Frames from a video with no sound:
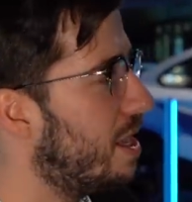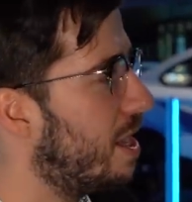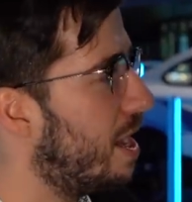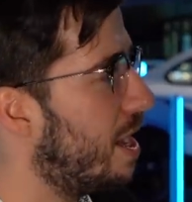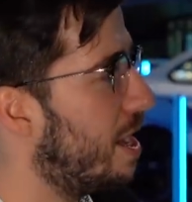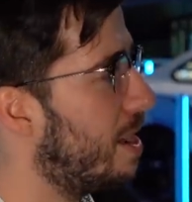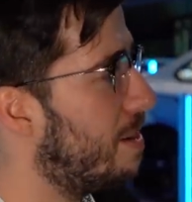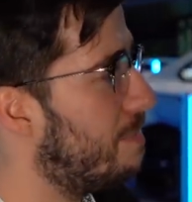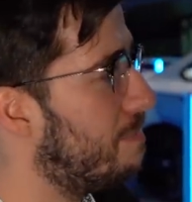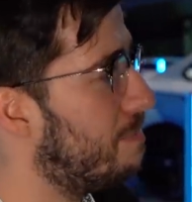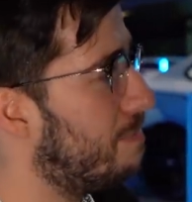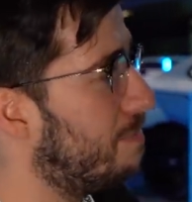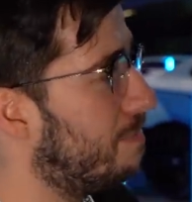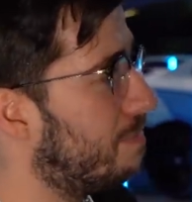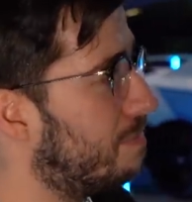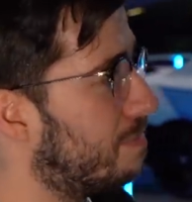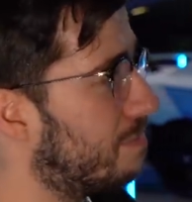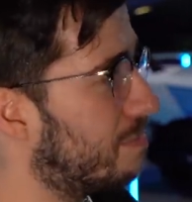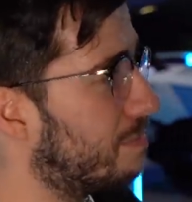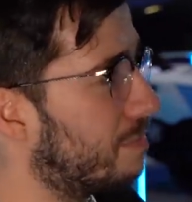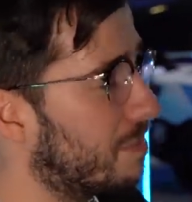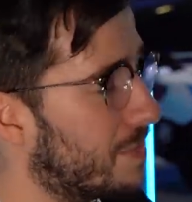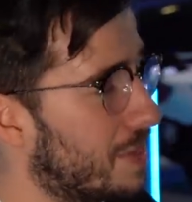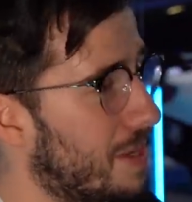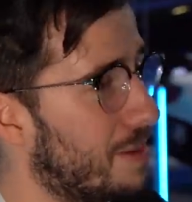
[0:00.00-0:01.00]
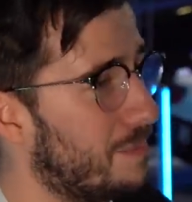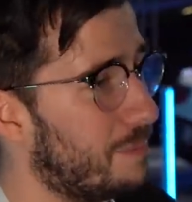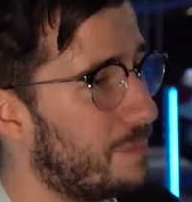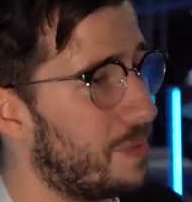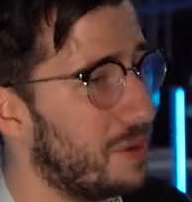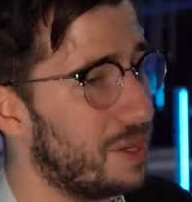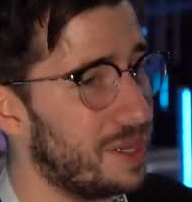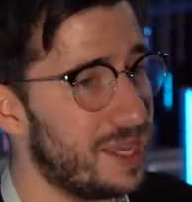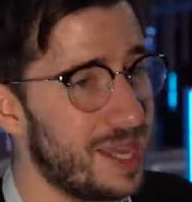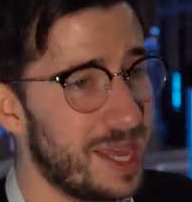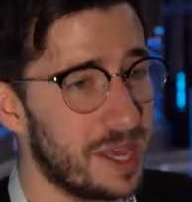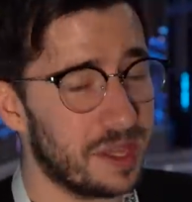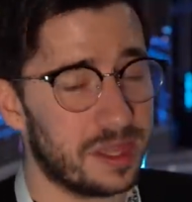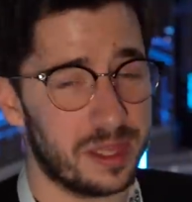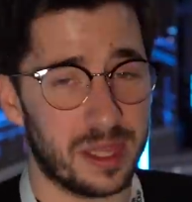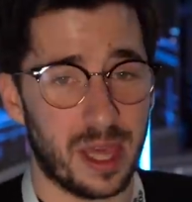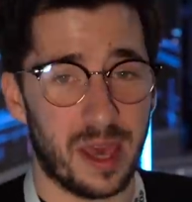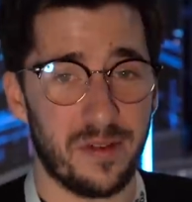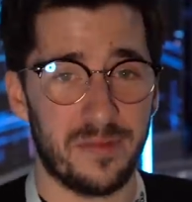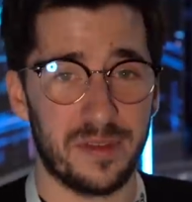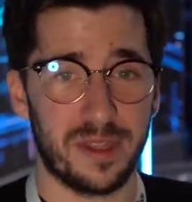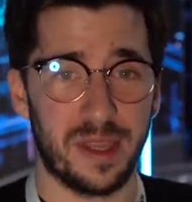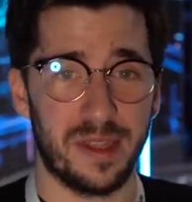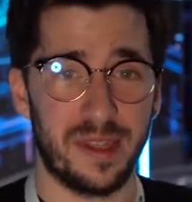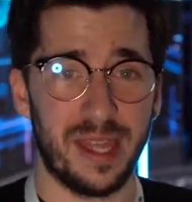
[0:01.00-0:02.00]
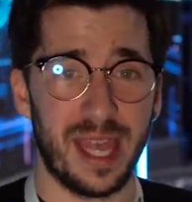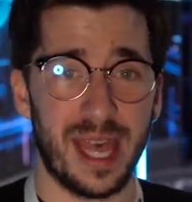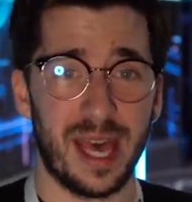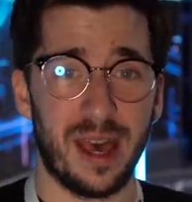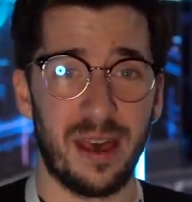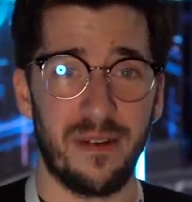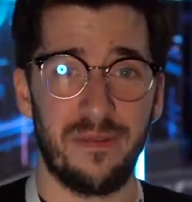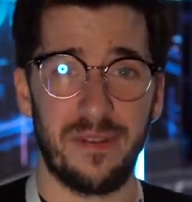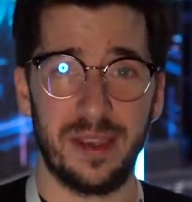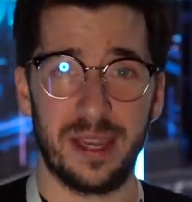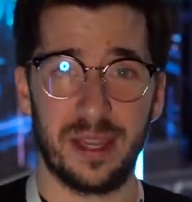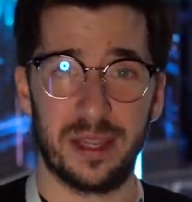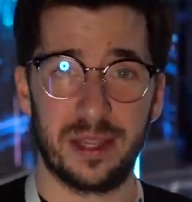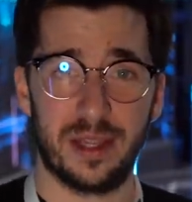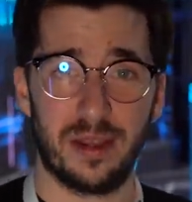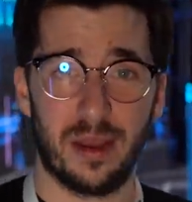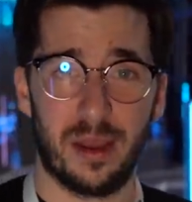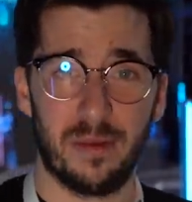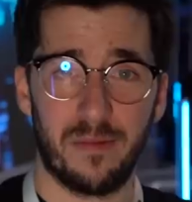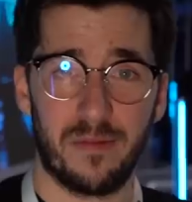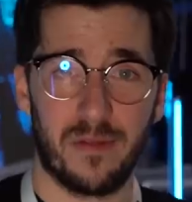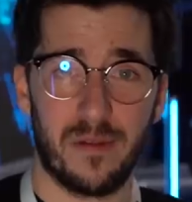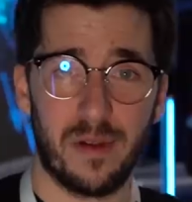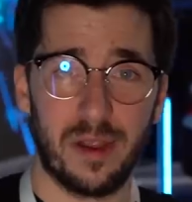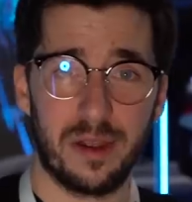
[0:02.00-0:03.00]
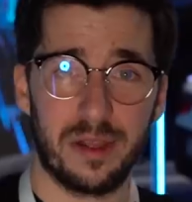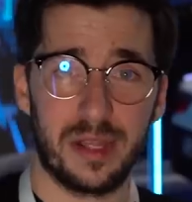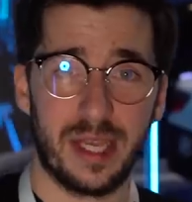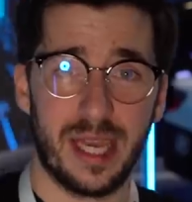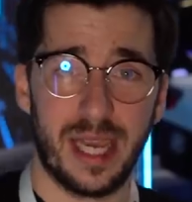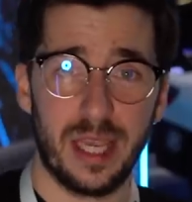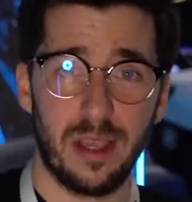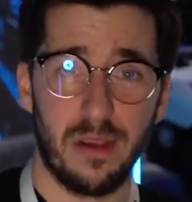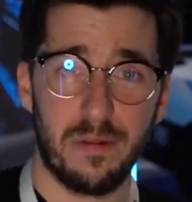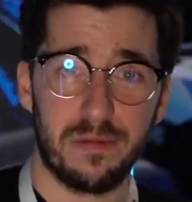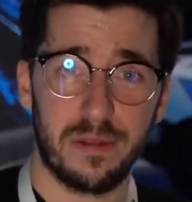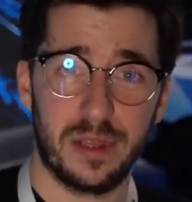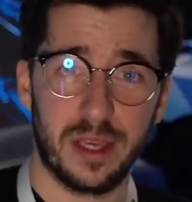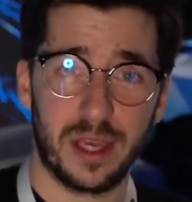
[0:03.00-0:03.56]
Um, but yes, other than that, I think it's time for us to head off.